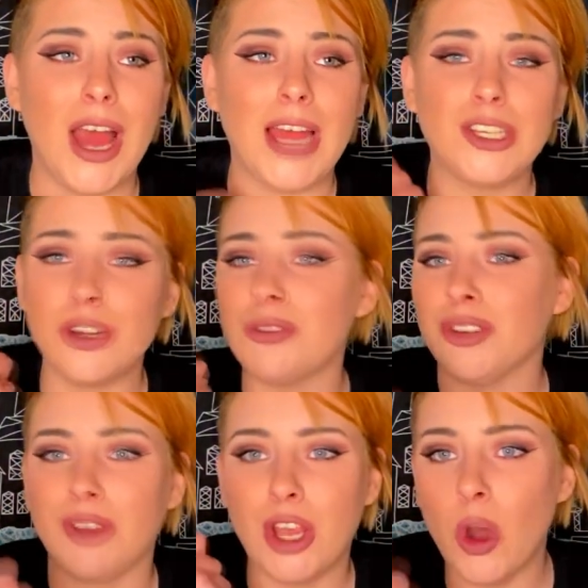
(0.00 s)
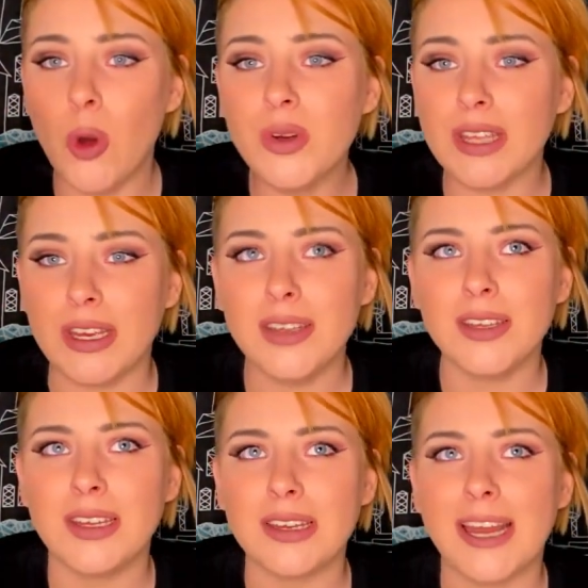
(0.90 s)
I'd go to record
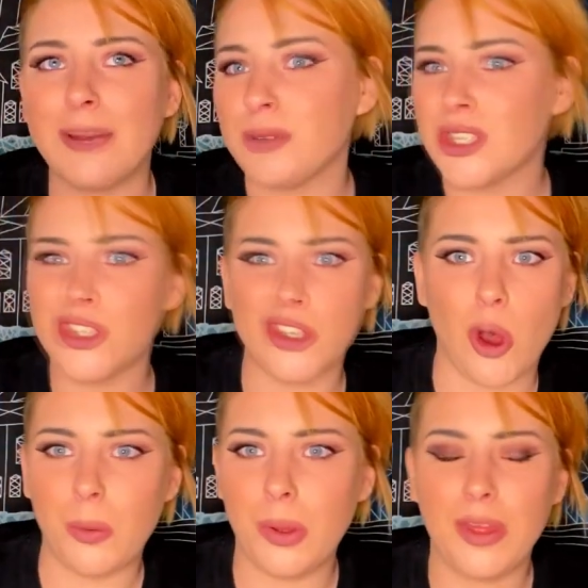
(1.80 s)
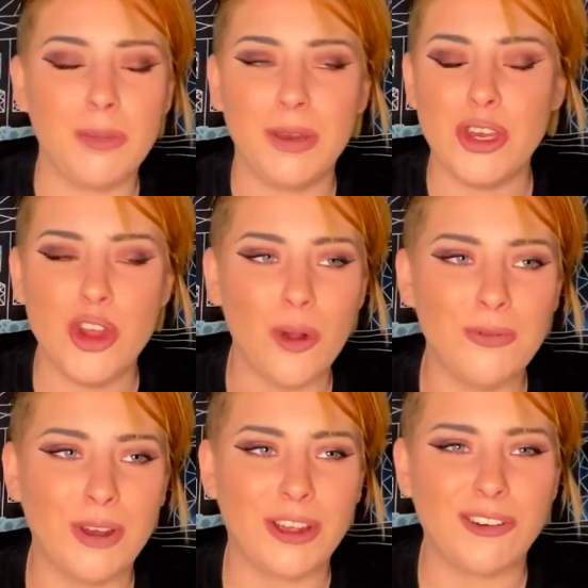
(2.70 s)
it and it would stop. There'd be no
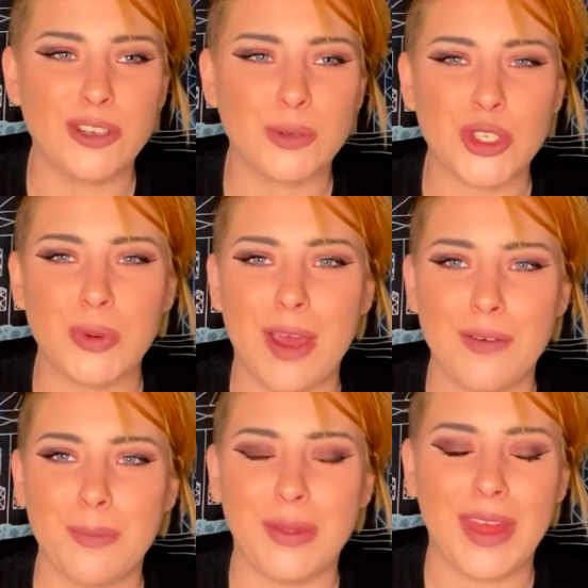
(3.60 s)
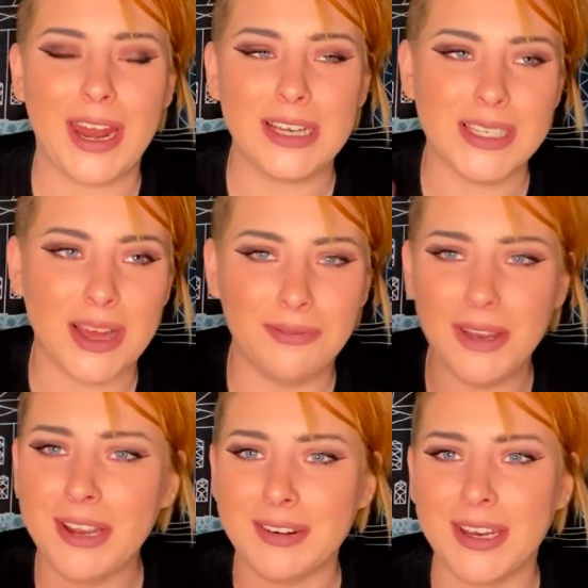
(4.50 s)
flickerings whatsoever, but then I'd start
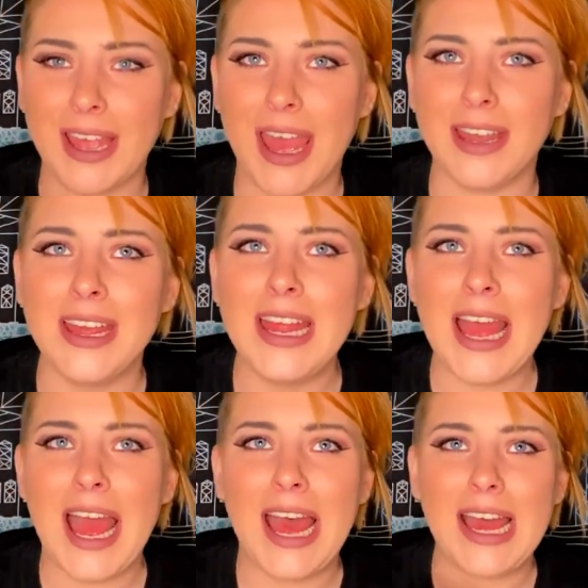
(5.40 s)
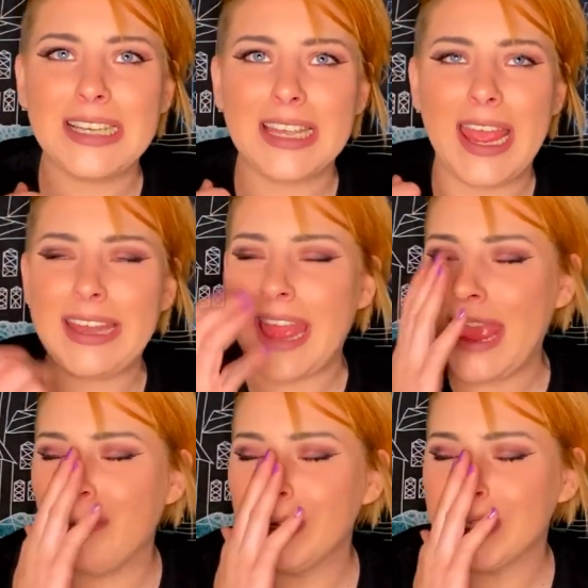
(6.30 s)
flickering again, and
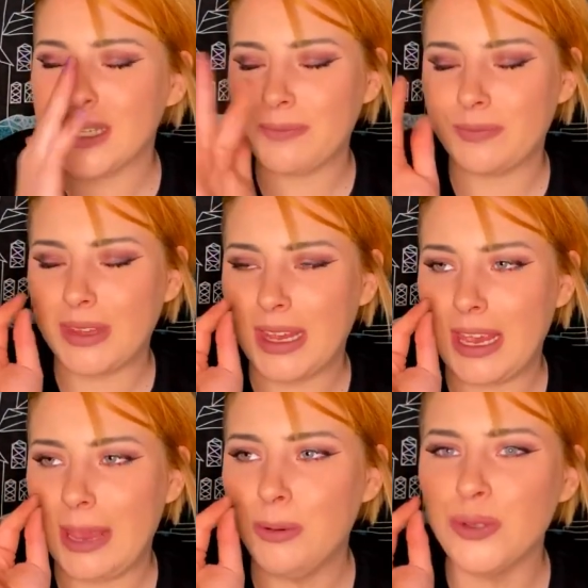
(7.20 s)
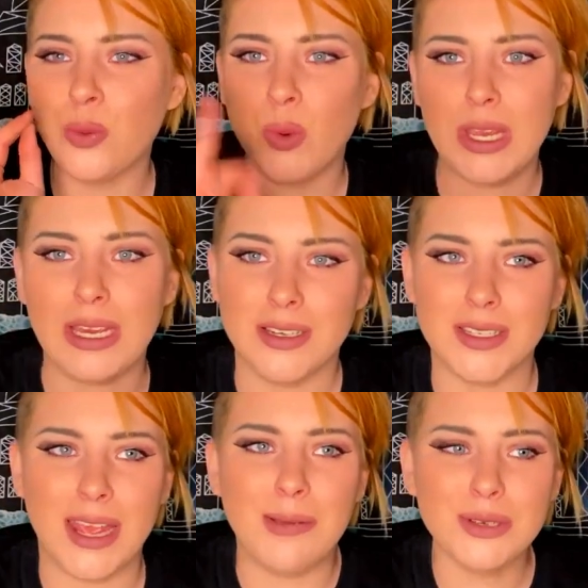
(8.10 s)
it was
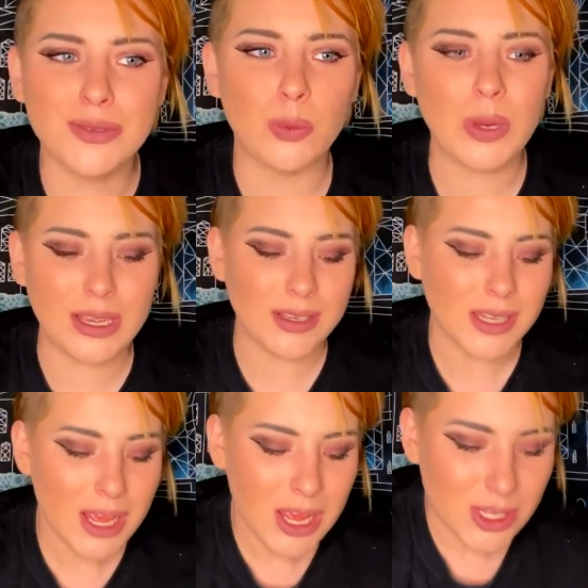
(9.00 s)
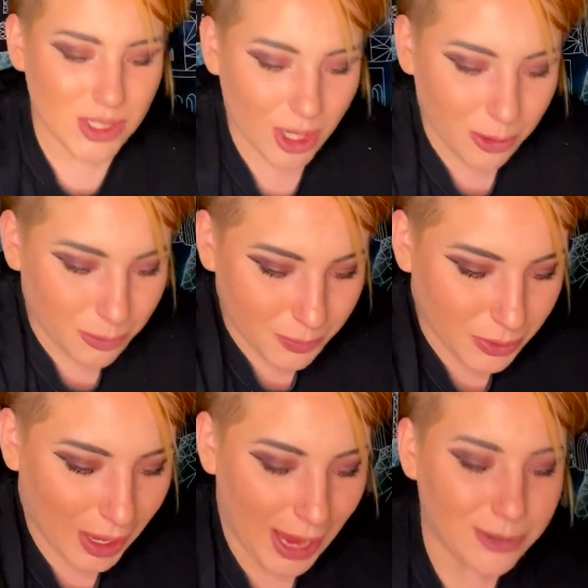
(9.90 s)
weird. So
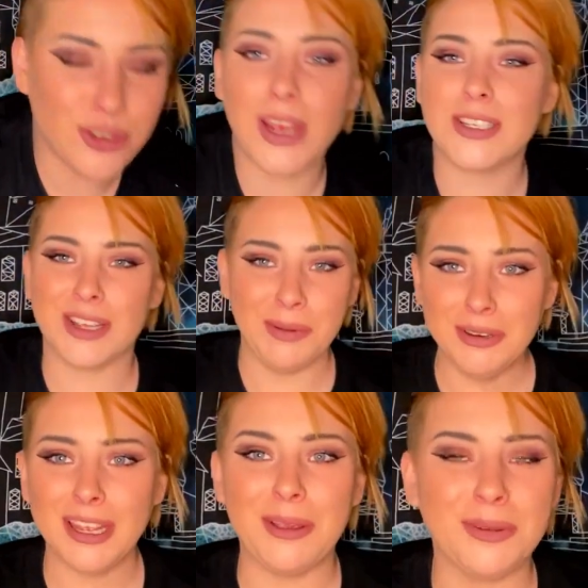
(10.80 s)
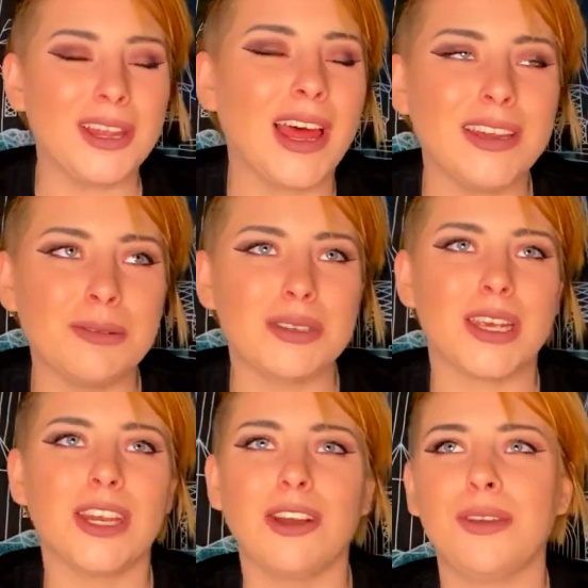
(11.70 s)
I tried to communicate with the light. I was
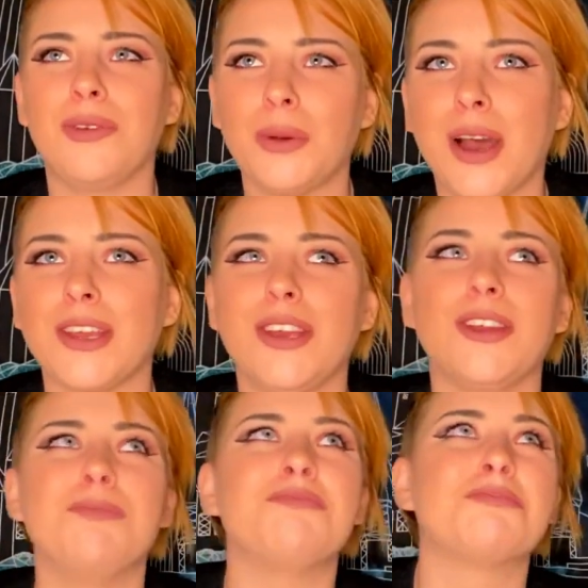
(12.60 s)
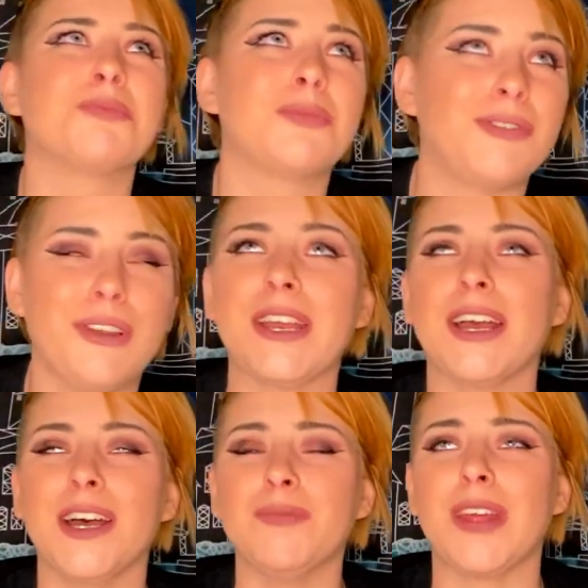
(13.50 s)
if you are here,
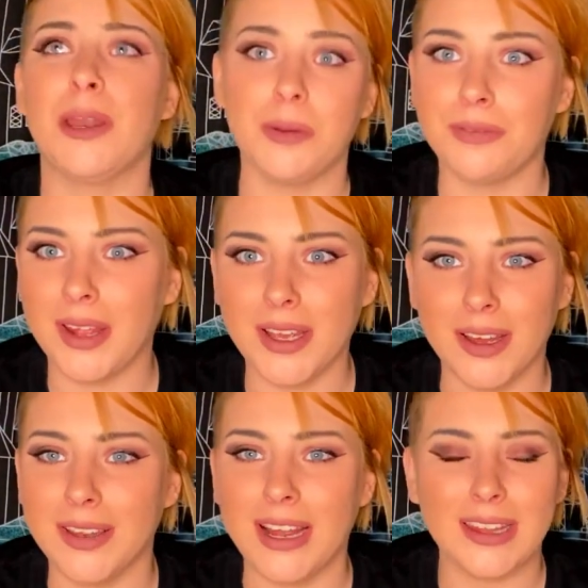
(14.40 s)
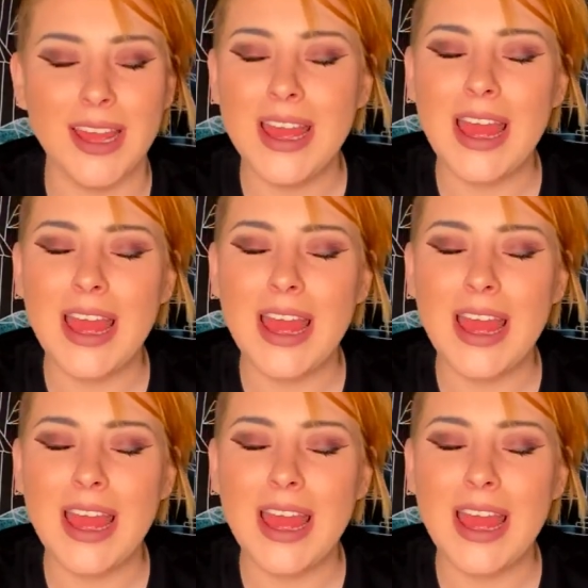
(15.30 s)
flicker, and it would flicker.